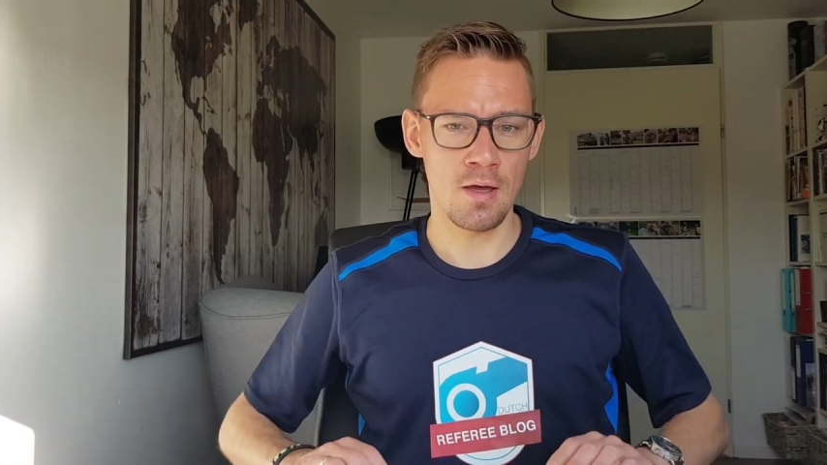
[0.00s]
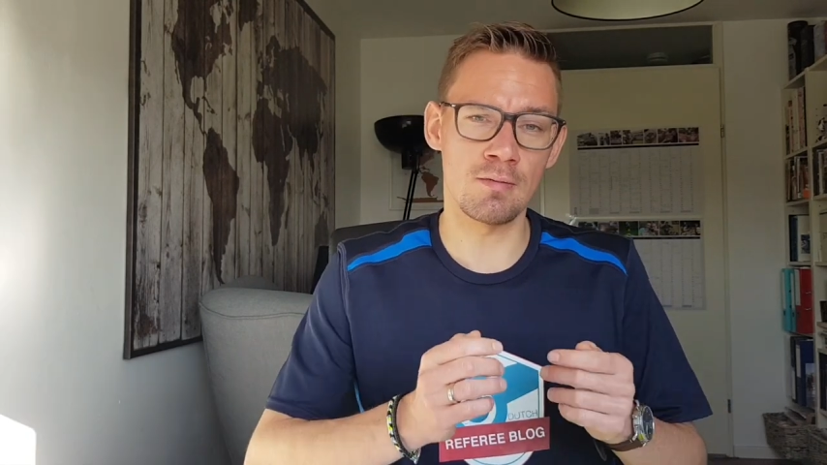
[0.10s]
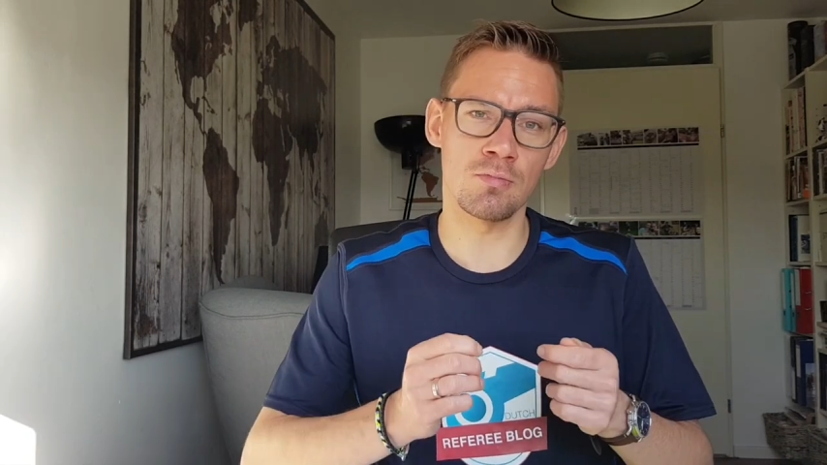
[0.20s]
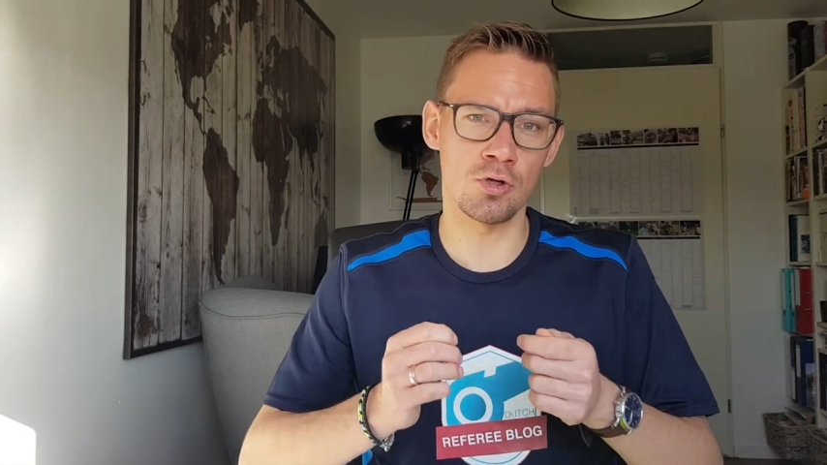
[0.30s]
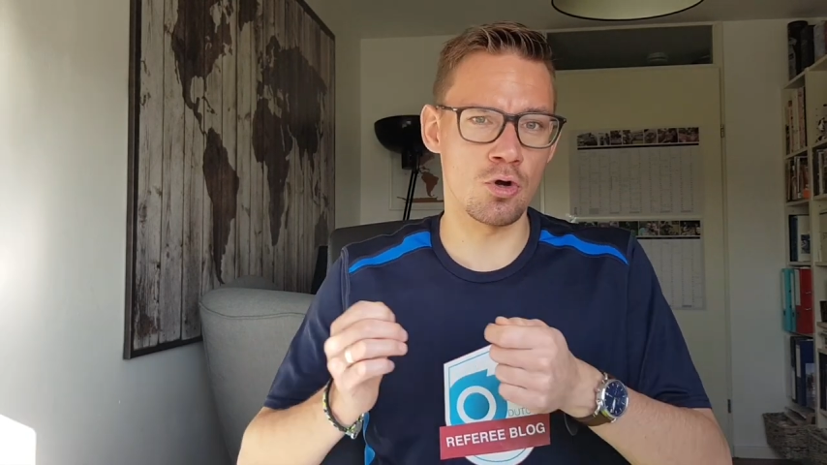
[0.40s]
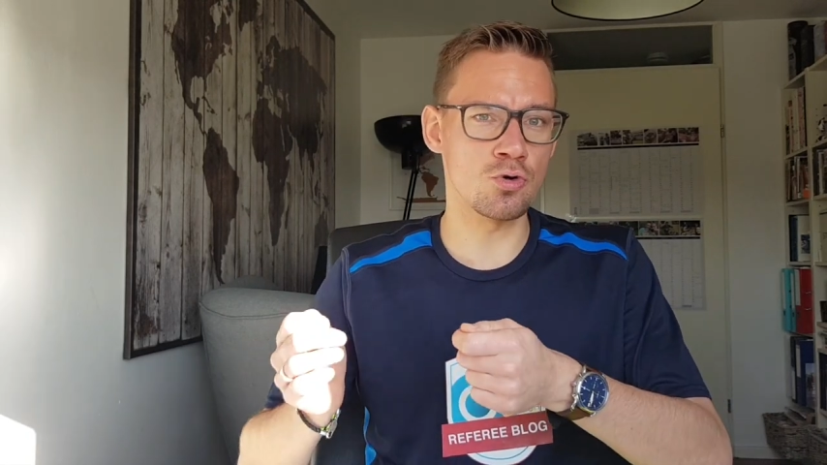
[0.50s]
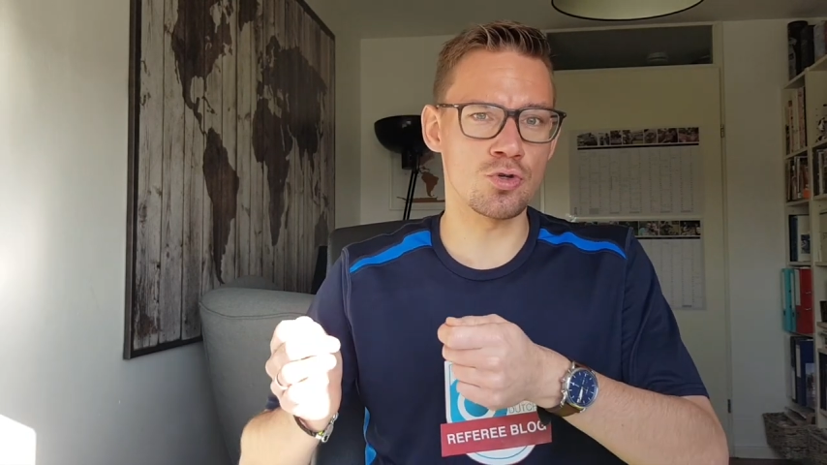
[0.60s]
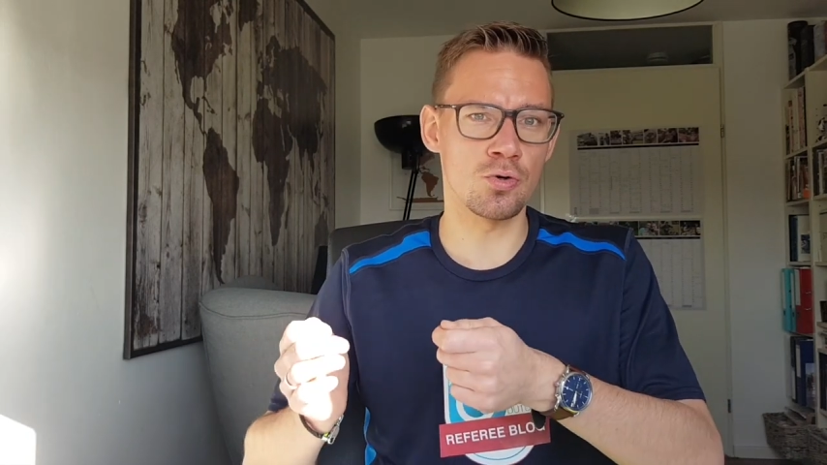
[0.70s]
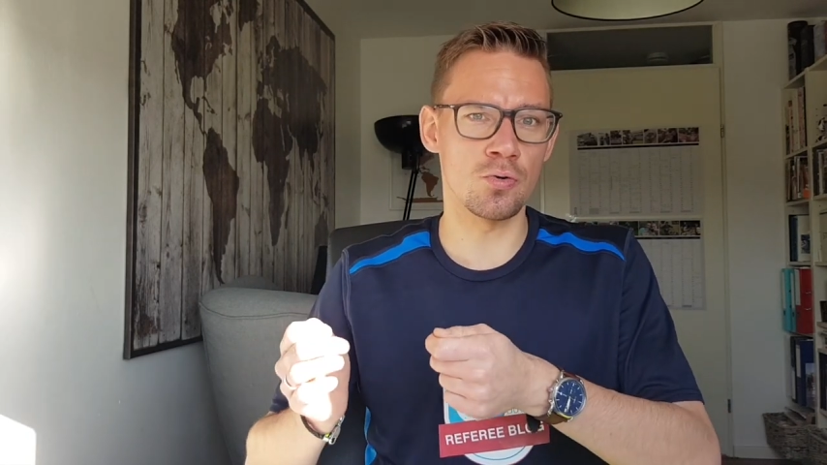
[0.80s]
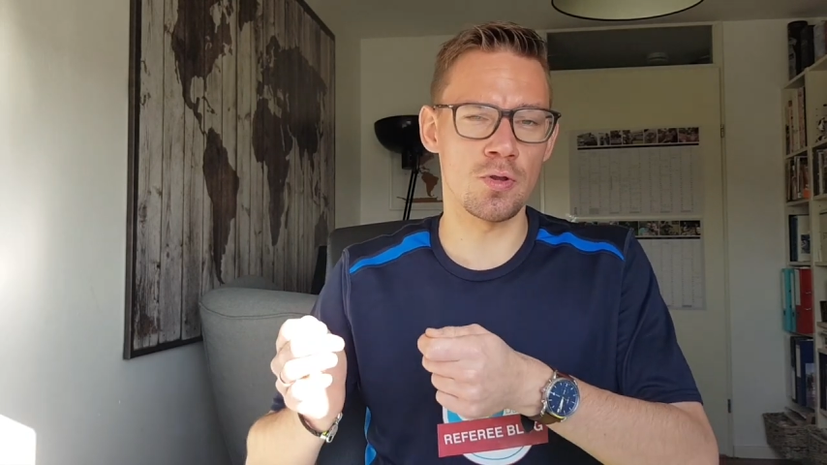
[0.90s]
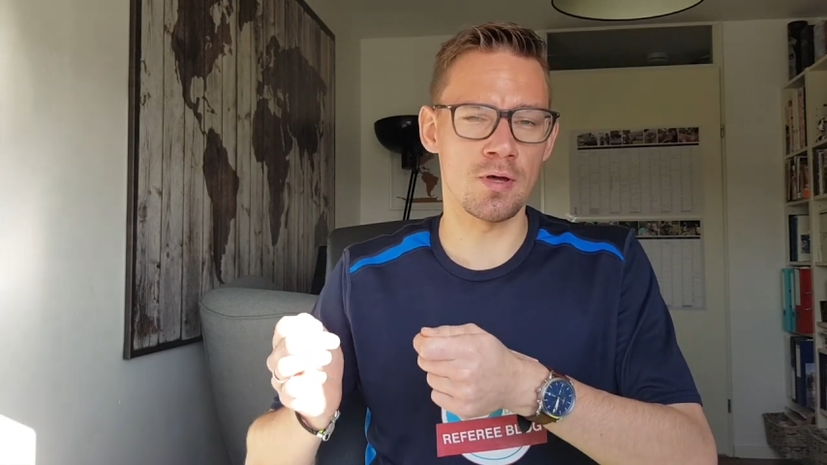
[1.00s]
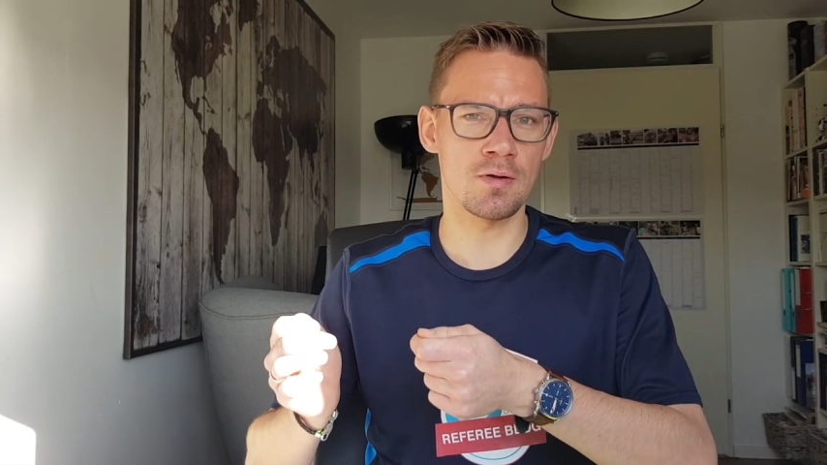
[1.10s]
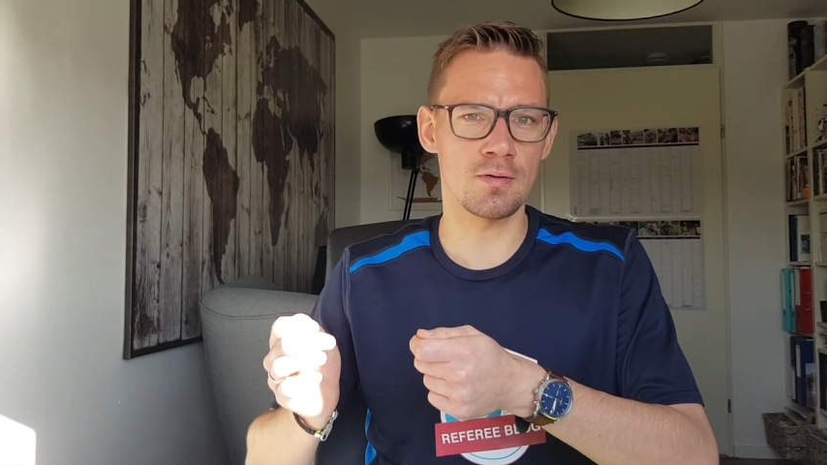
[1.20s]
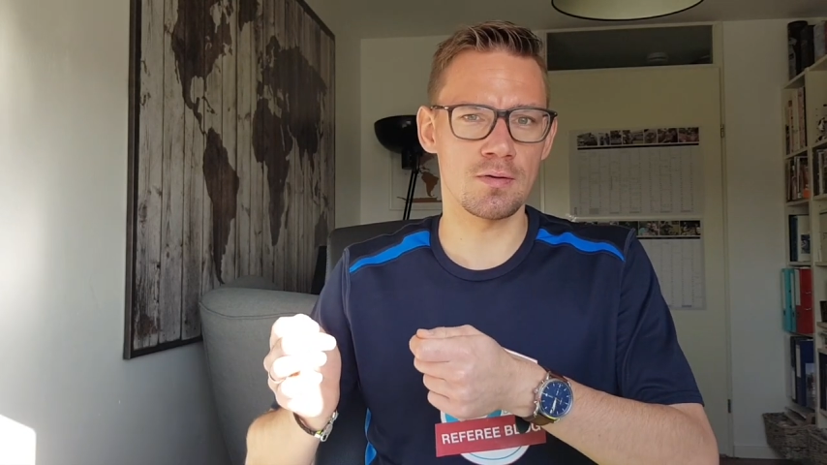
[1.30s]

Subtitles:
and go to the